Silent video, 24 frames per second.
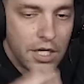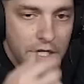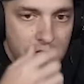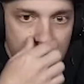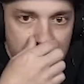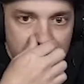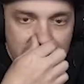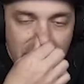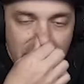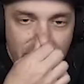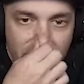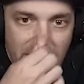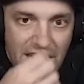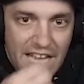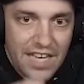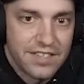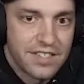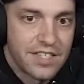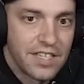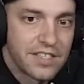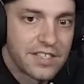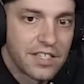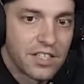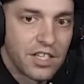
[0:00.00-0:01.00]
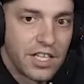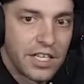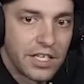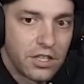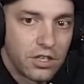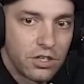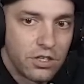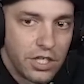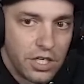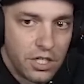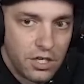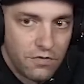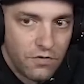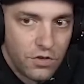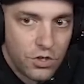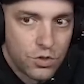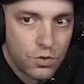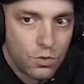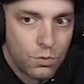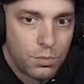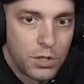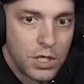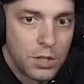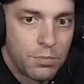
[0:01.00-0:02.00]
It doesn't have access on like
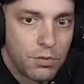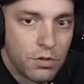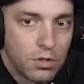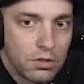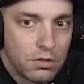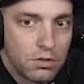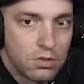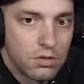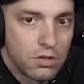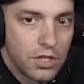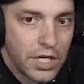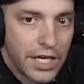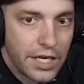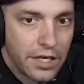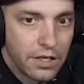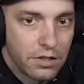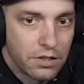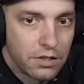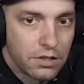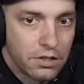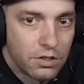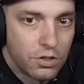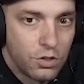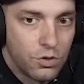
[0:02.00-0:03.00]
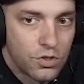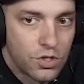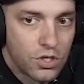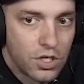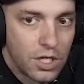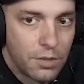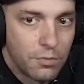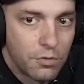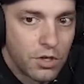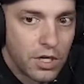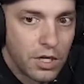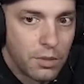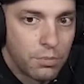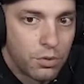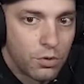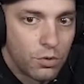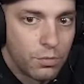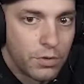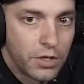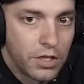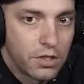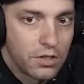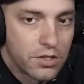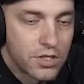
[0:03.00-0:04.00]
individual people. Yeah. Username
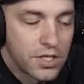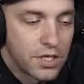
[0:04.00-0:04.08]
GrandPOOBear.